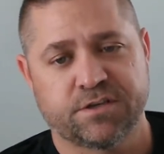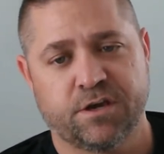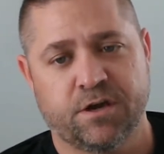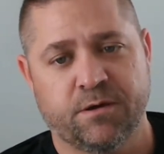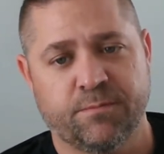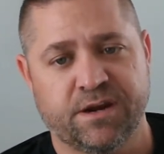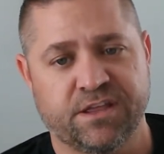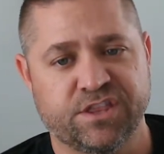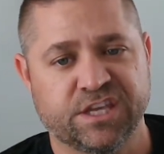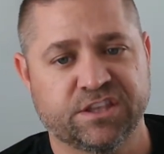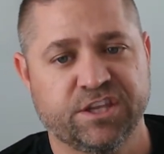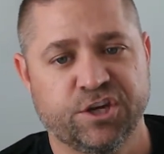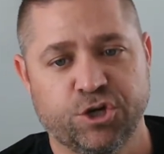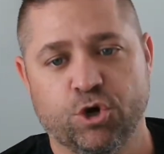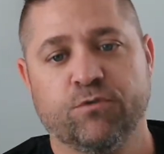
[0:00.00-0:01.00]
and I think
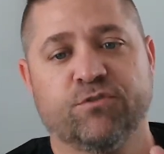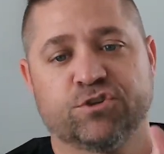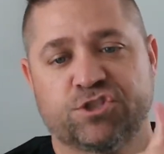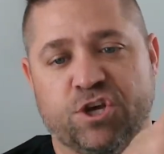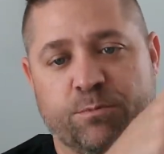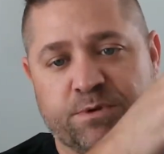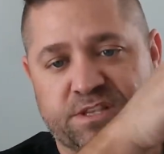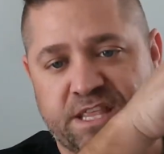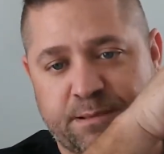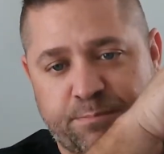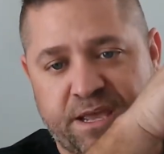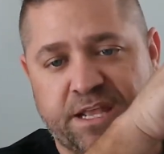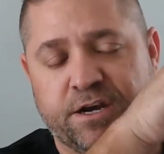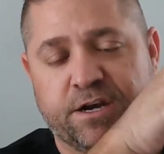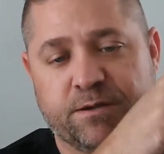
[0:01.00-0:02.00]
the Inovos helmet they
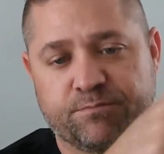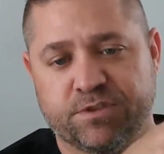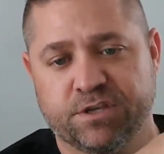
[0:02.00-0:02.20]
painted up